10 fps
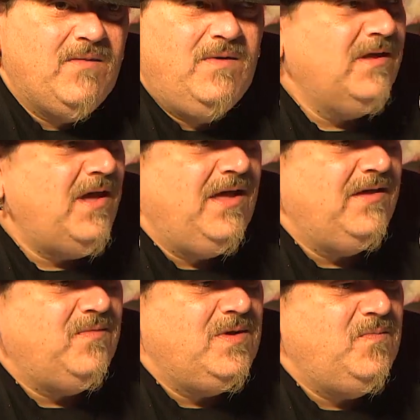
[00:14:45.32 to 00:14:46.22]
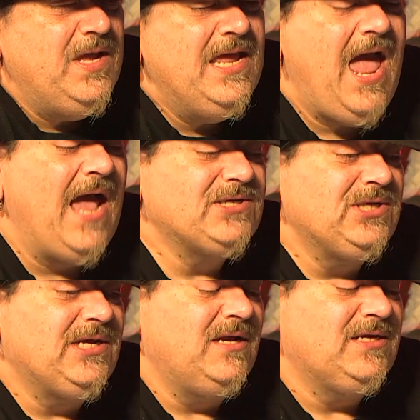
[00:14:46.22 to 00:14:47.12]
yeah, we
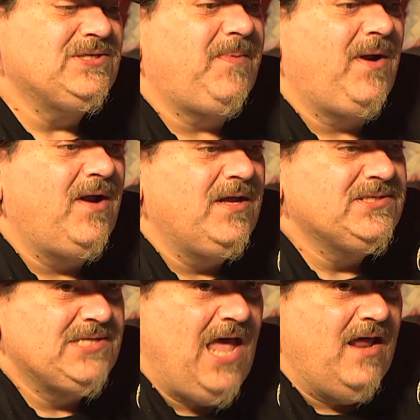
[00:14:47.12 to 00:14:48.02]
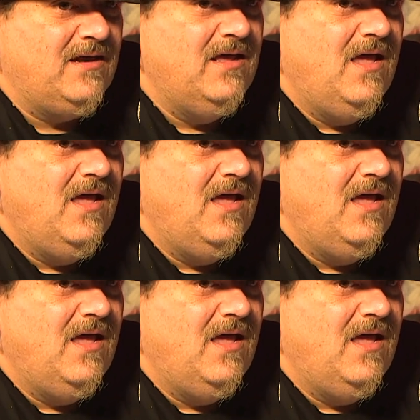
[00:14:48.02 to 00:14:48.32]
actually can experience that